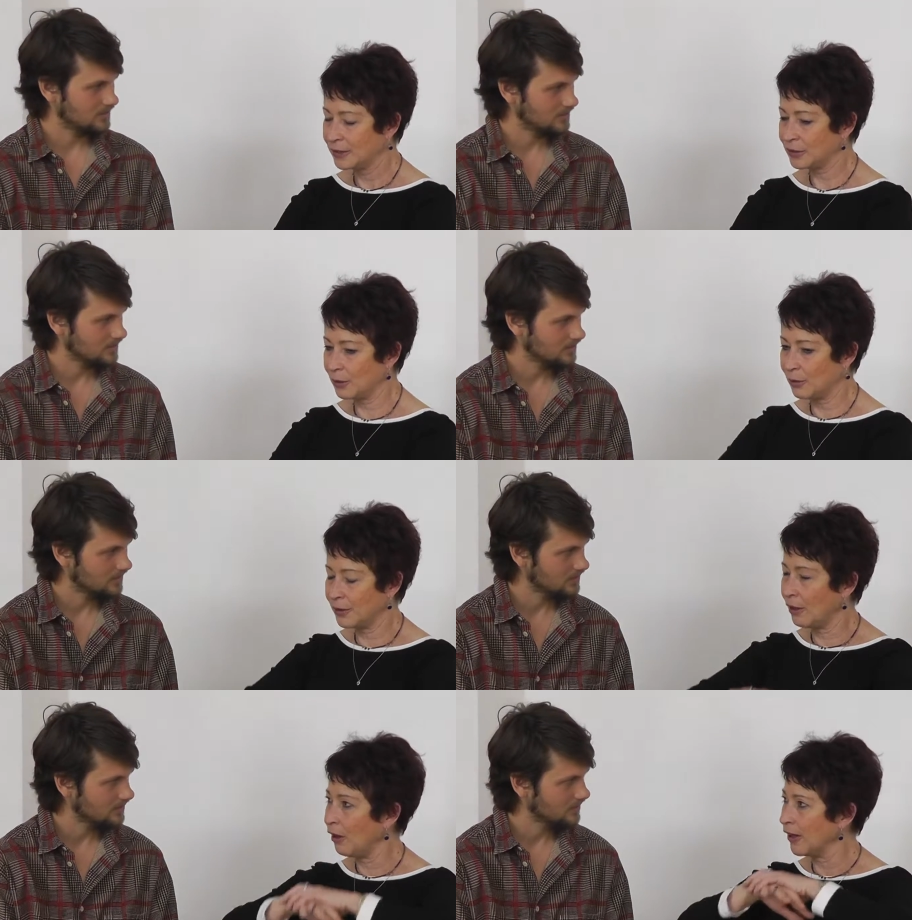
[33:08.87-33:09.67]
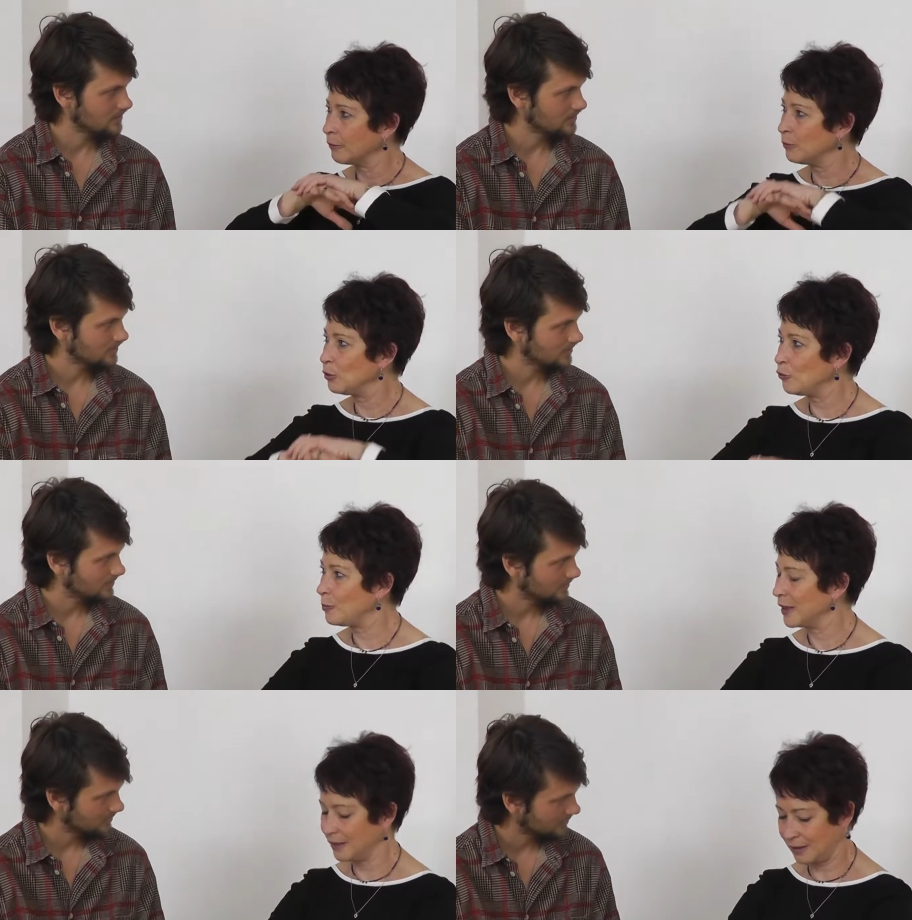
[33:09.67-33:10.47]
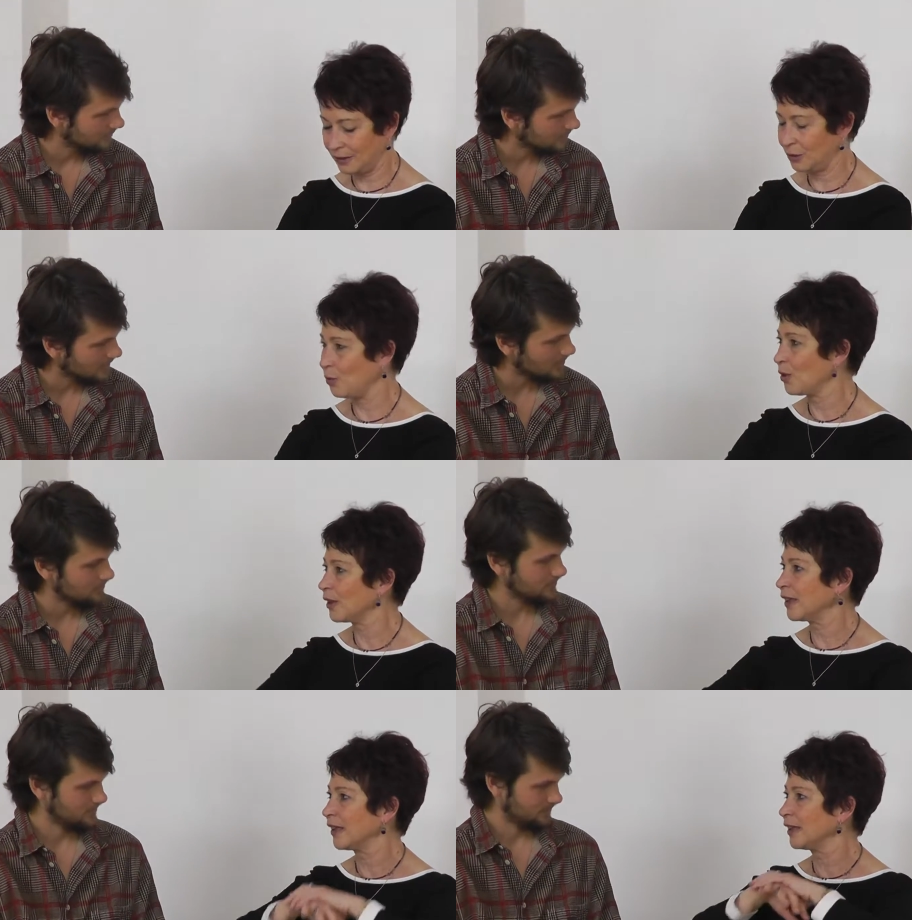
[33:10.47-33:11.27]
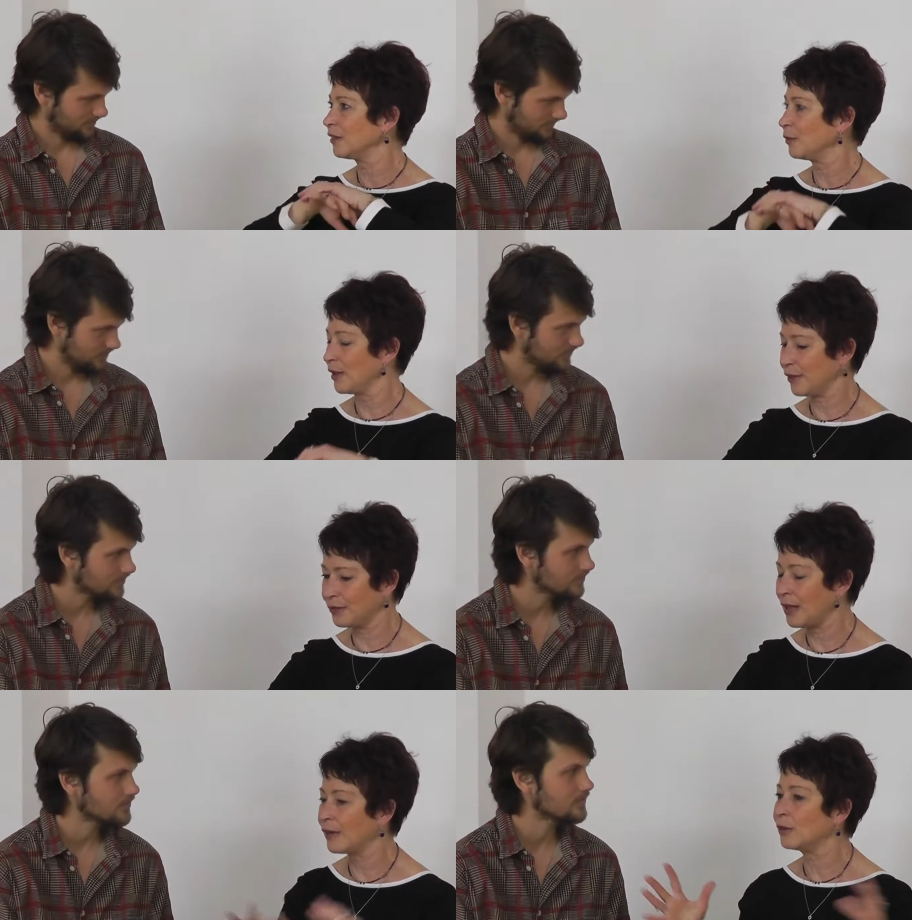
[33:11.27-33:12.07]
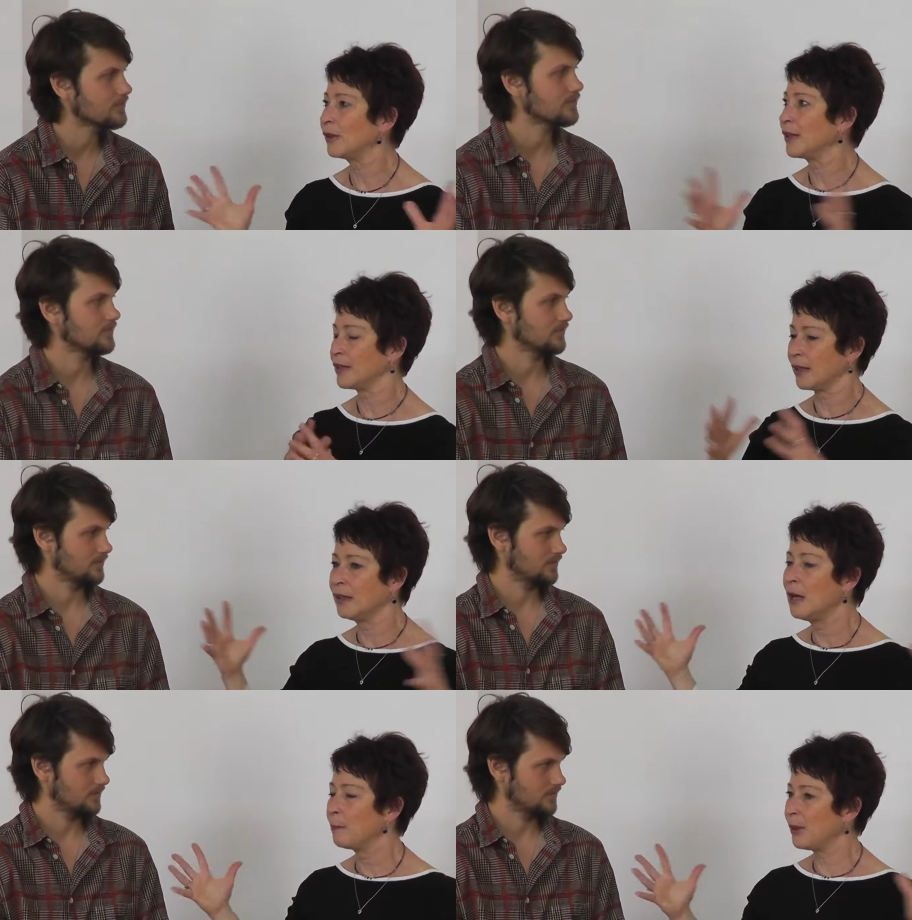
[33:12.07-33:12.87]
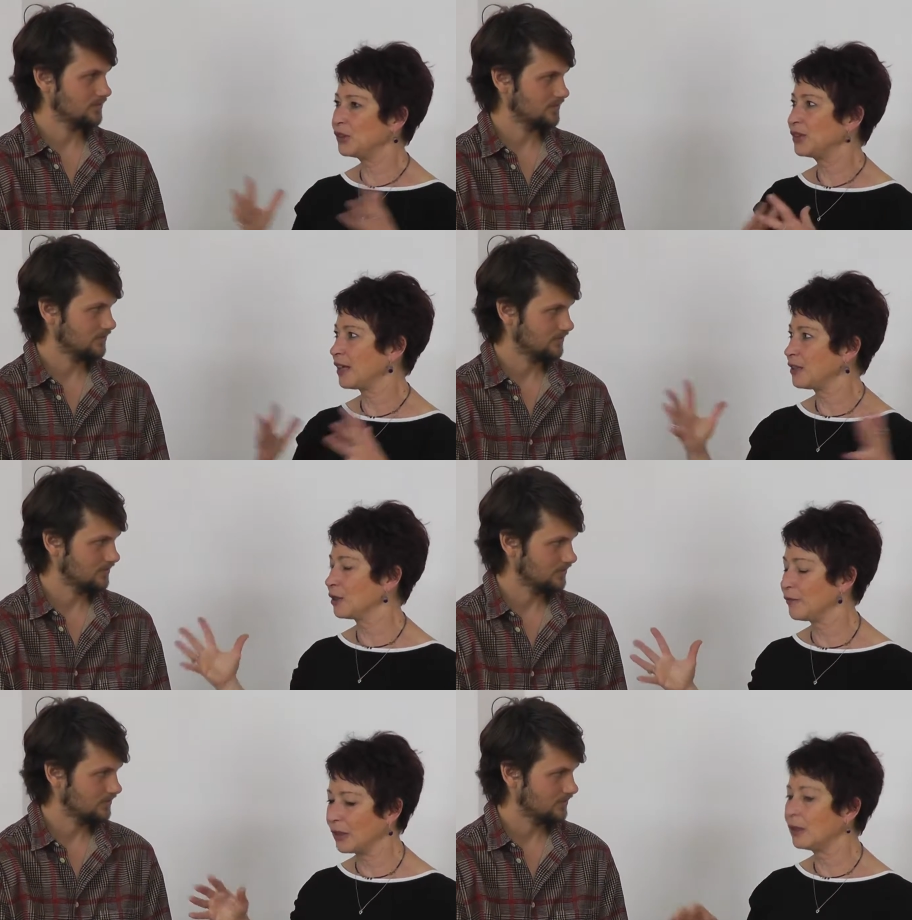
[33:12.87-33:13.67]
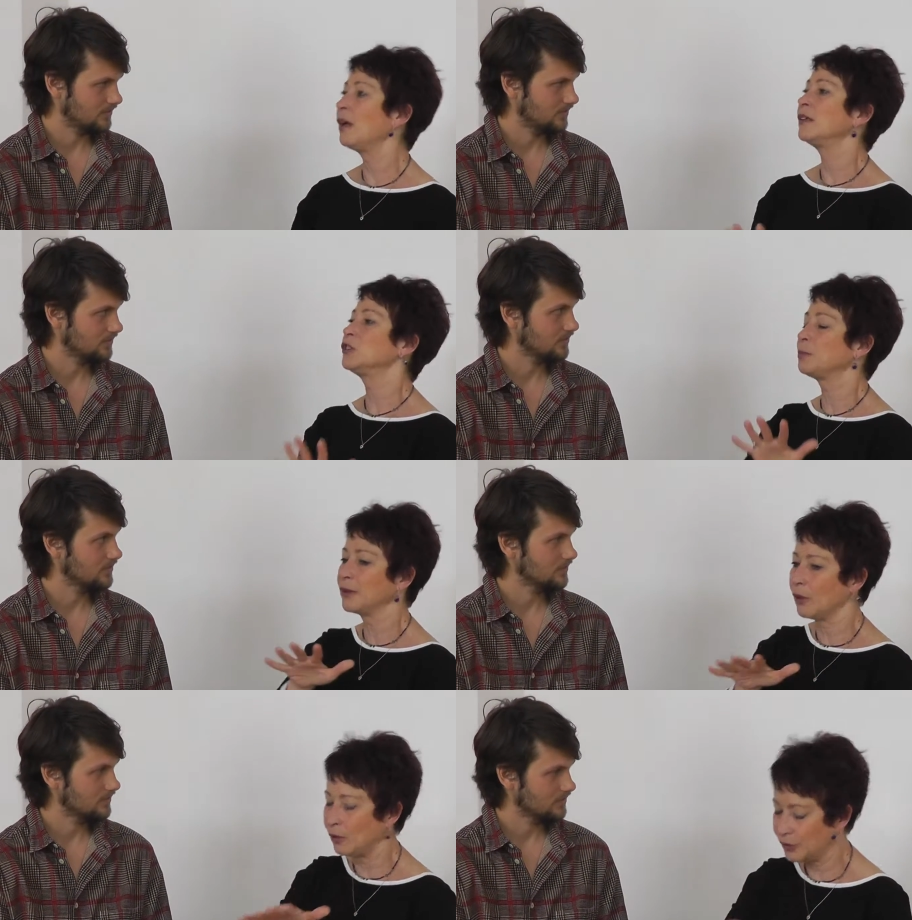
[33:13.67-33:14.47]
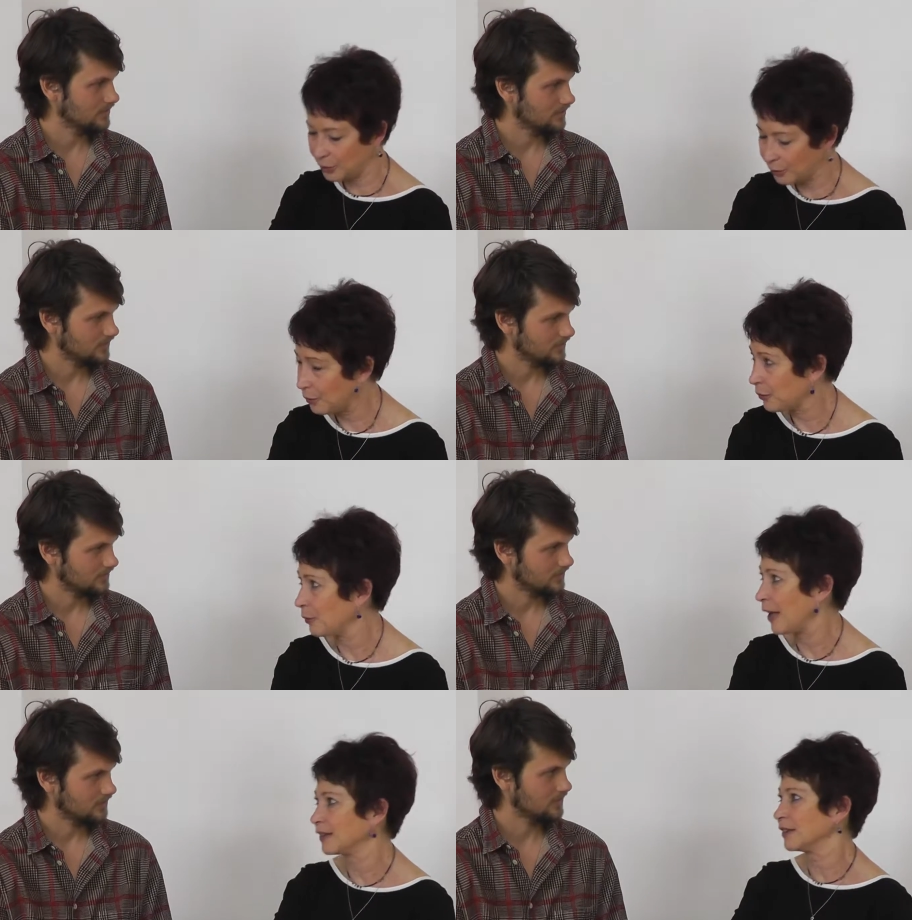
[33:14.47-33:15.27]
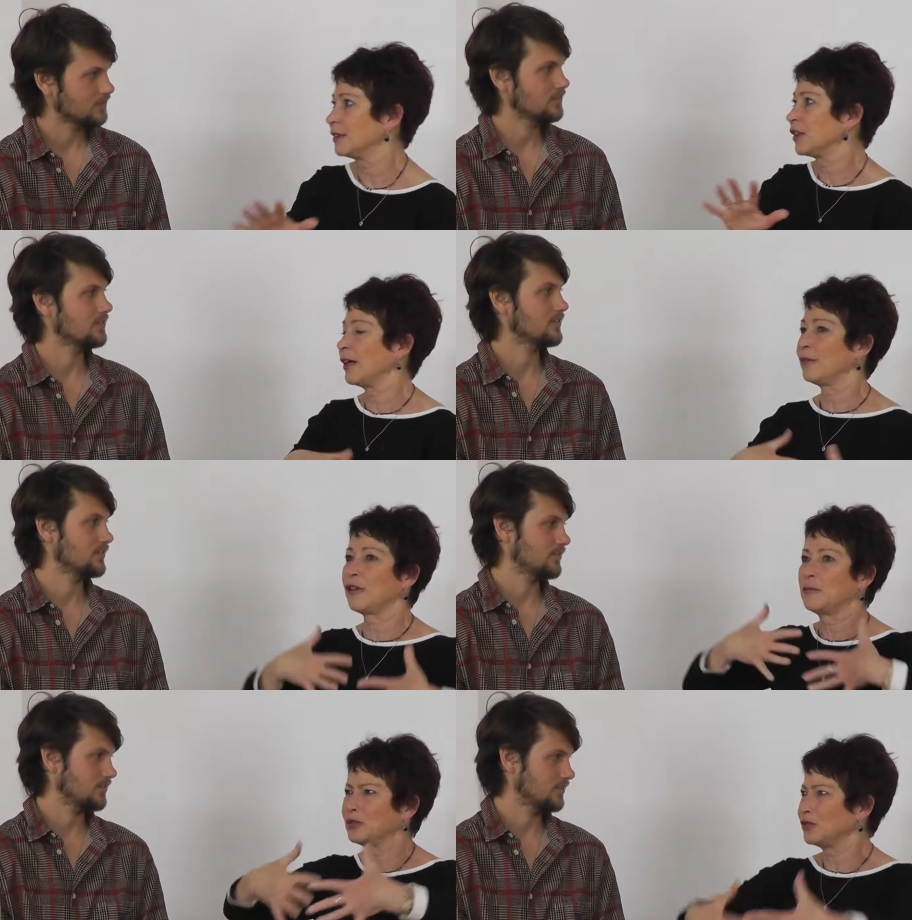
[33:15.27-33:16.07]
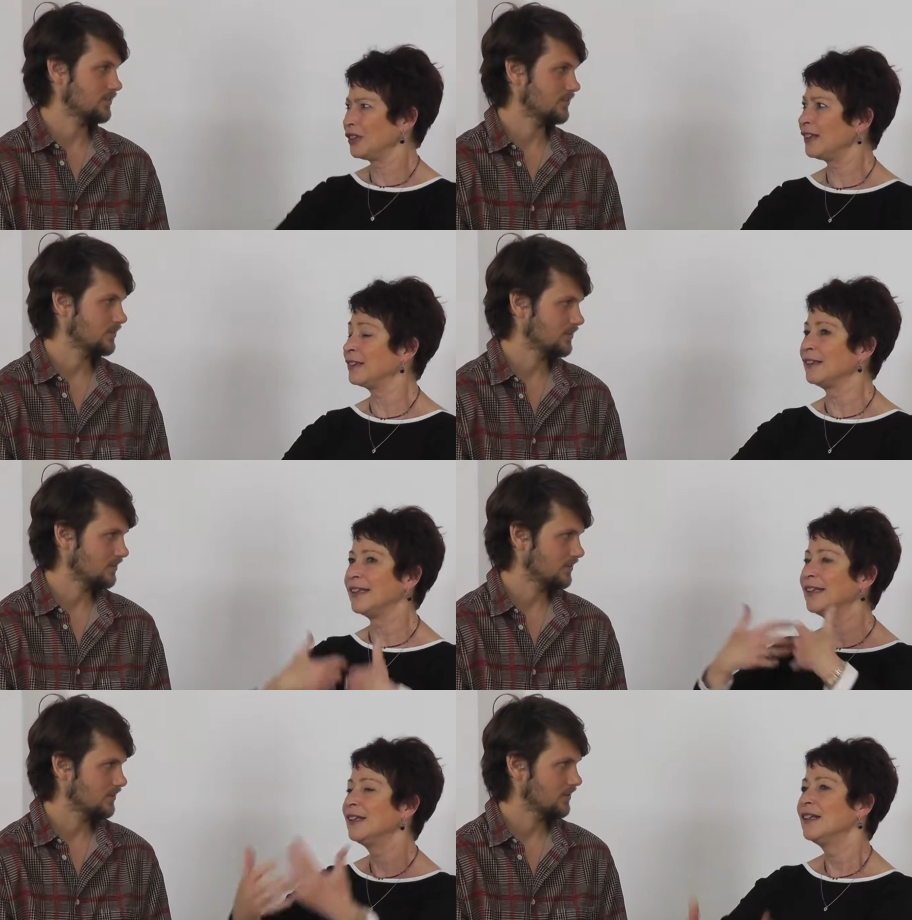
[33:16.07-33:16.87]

Speaker 1: so the heart movement is working with not only the pulsation of the lungs, but also the thoracic diaphragm. So suddenly,